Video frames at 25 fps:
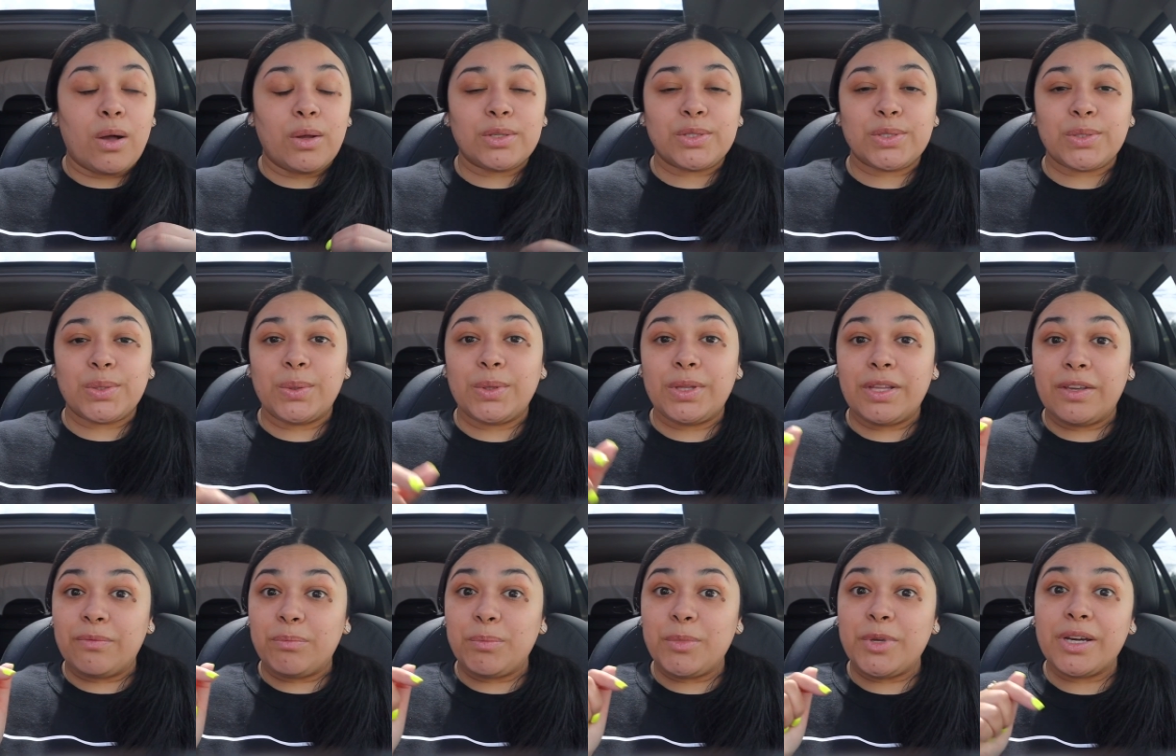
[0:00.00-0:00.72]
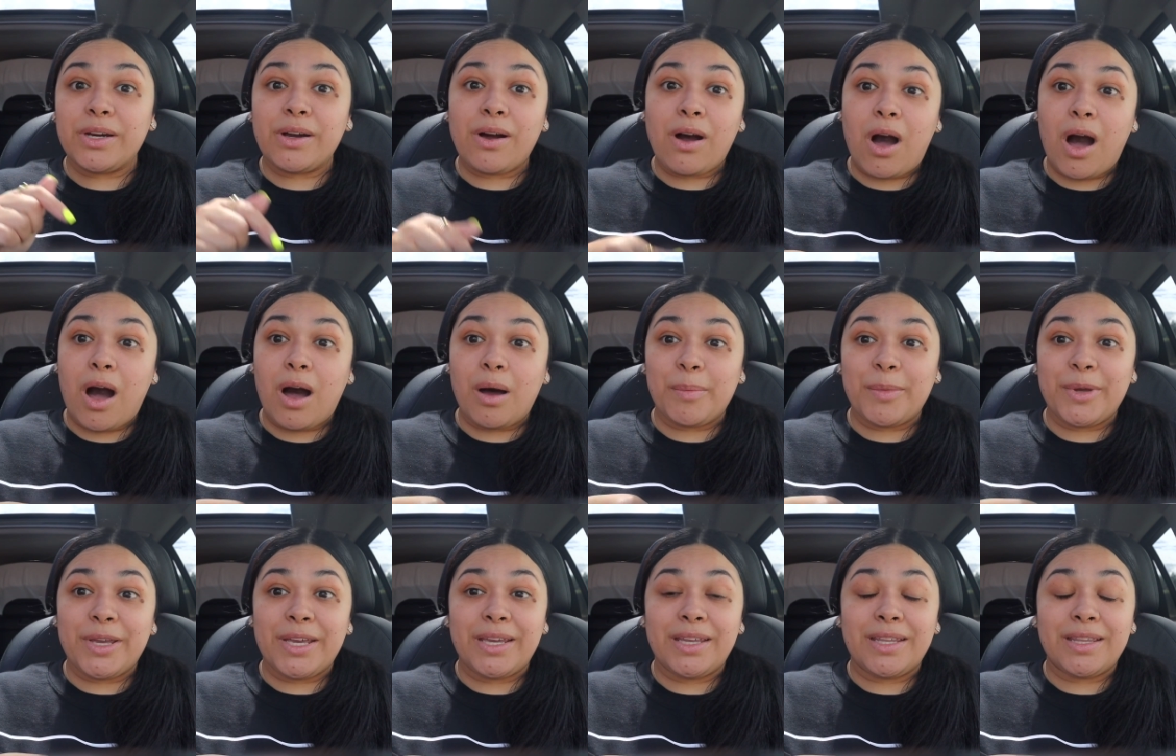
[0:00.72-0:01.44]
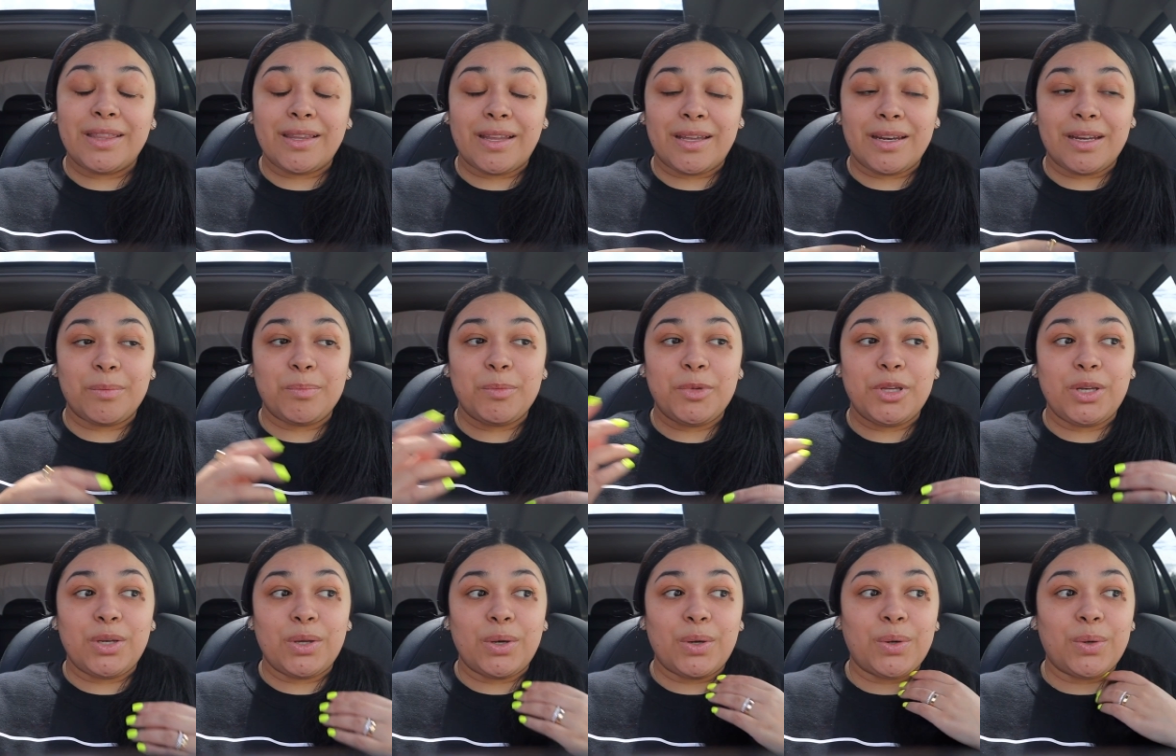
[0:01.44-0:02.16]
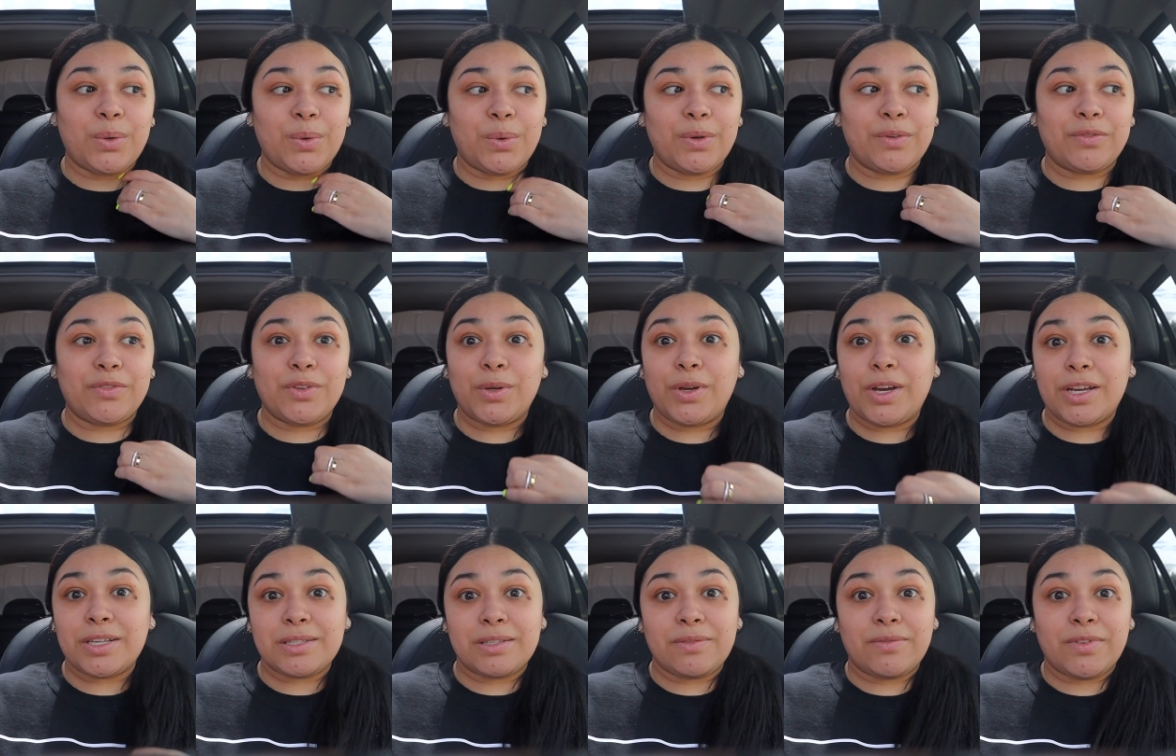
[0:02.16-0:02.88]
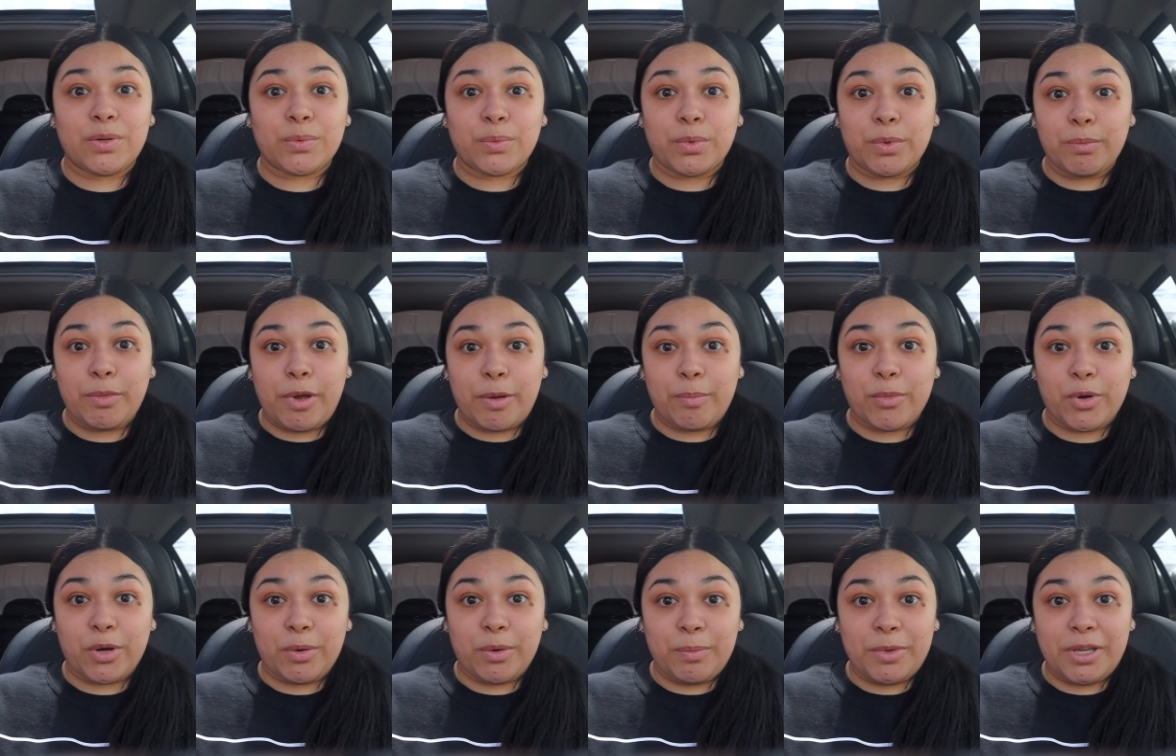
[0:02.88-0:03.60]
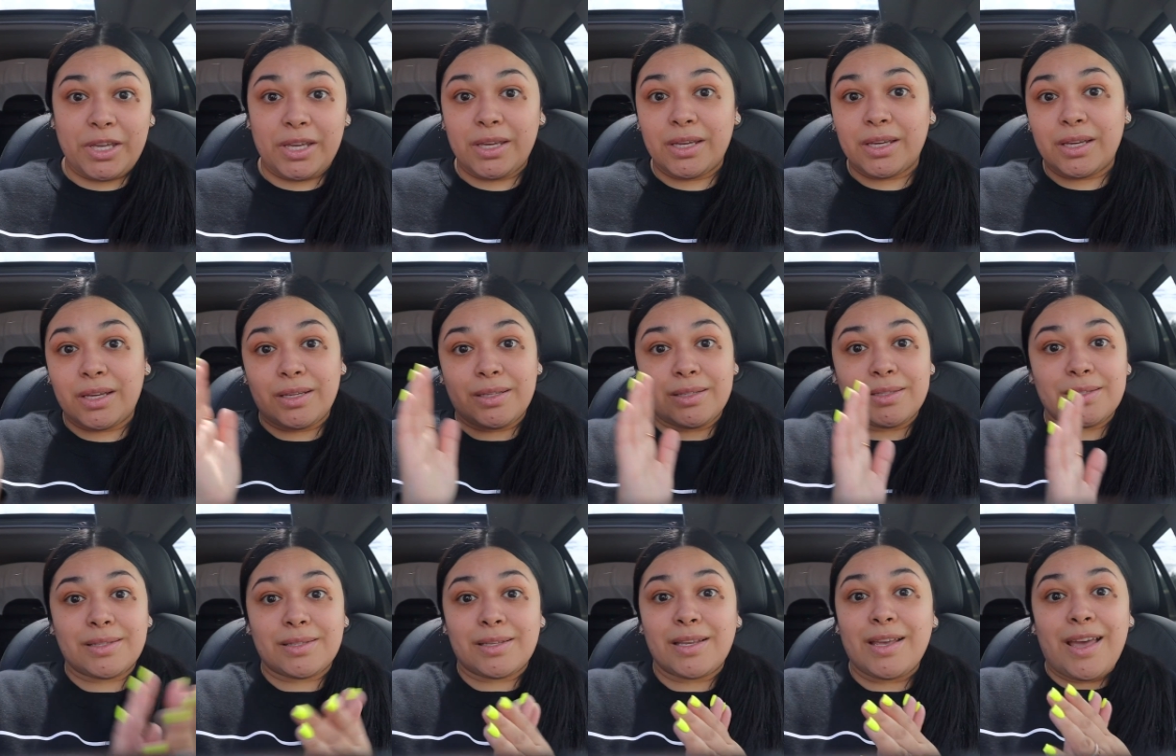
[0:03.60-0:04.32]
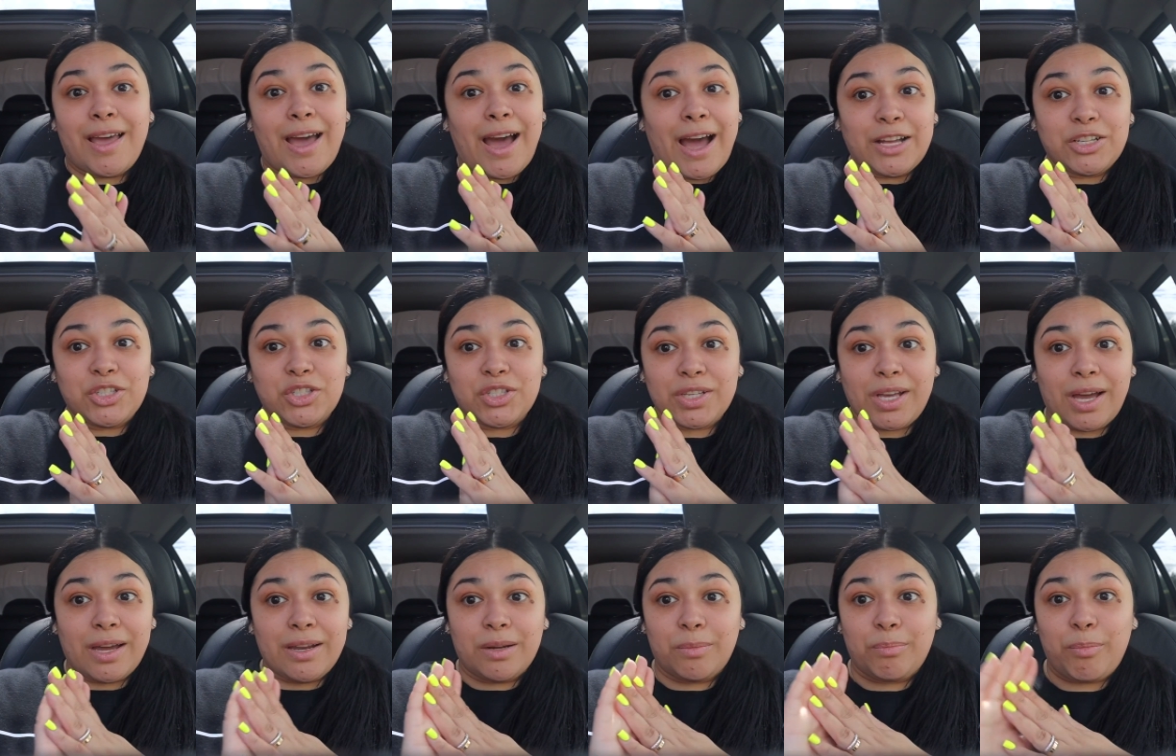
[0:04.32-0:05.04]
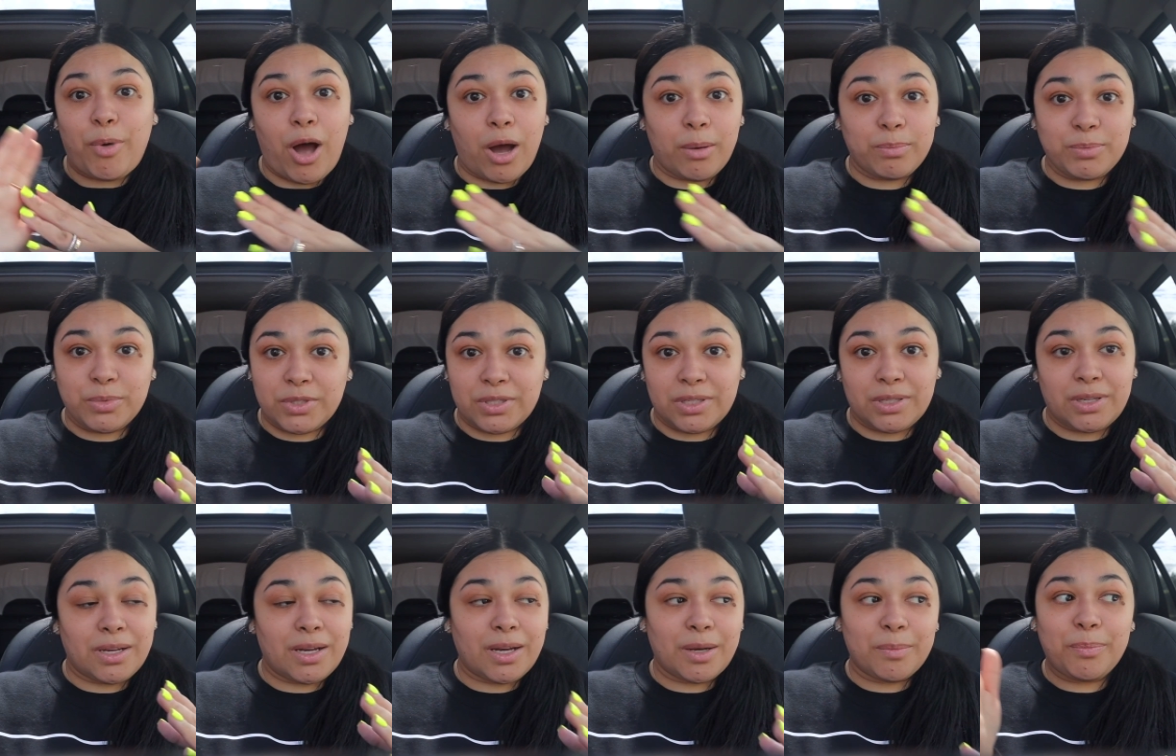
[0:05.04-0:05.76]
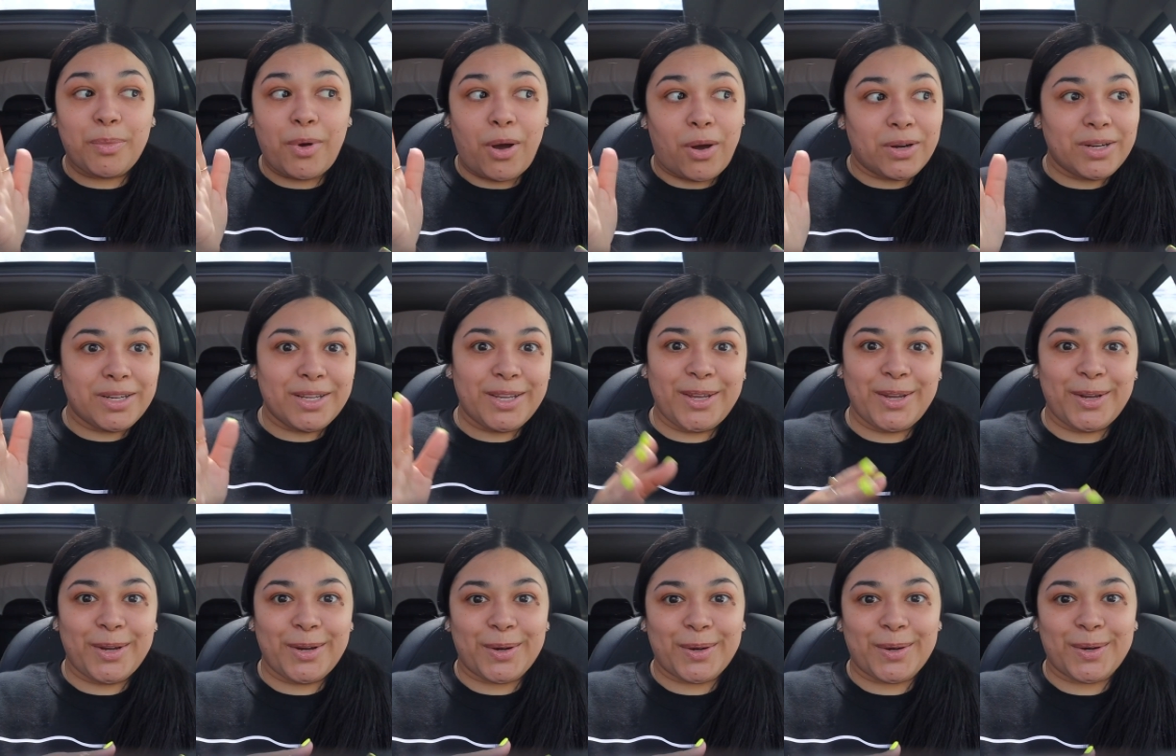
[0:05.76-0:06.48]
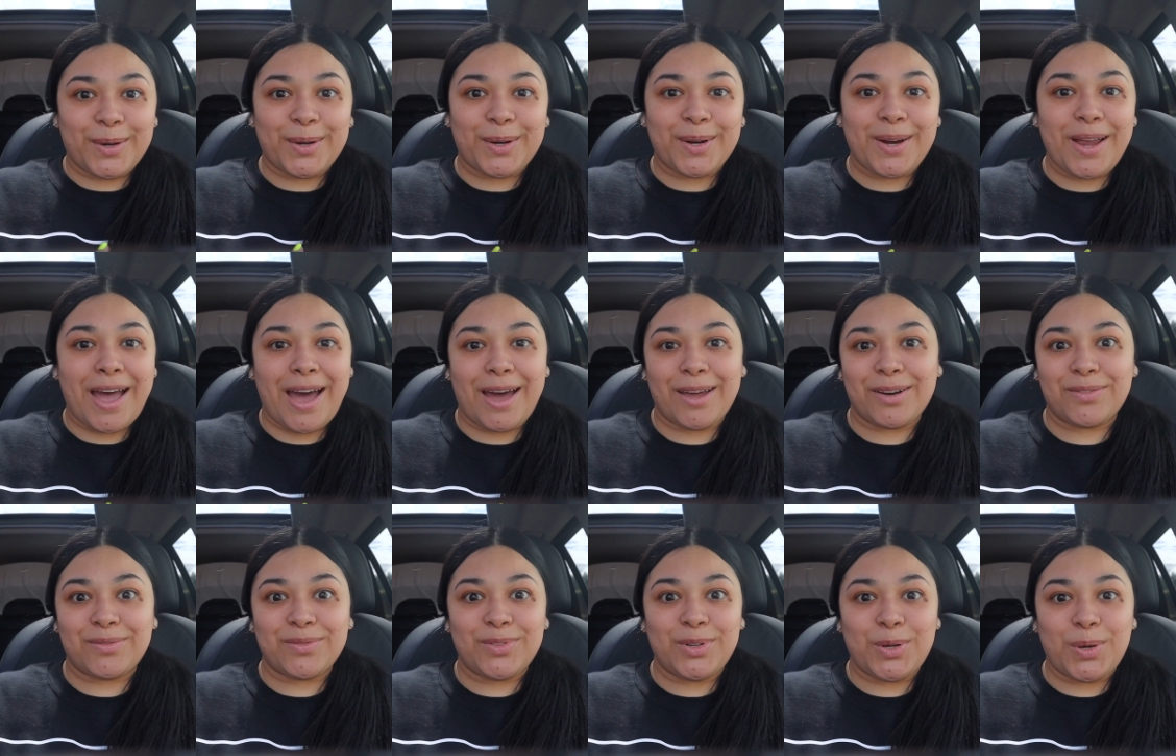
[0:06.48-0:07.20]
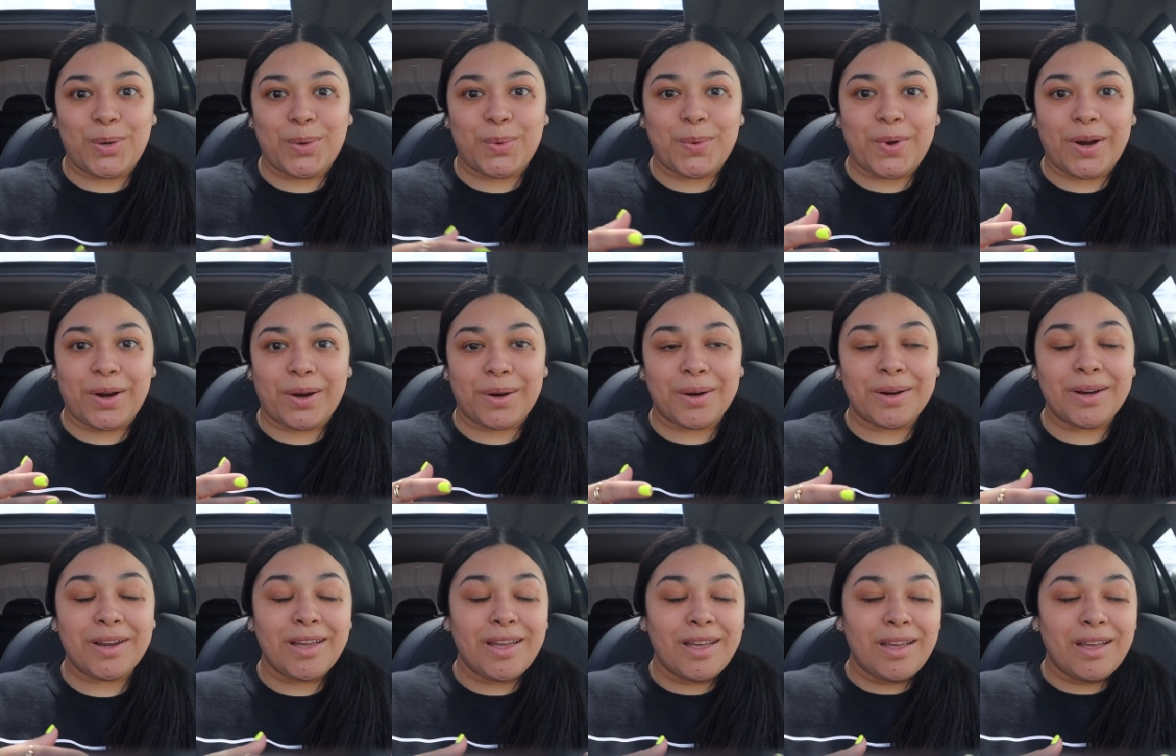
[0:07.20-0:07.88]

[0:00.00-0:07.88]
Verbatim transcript: Also, leave me a comment letting me know if you guys even remember me, because I just kind of popped up on here out of nowhere.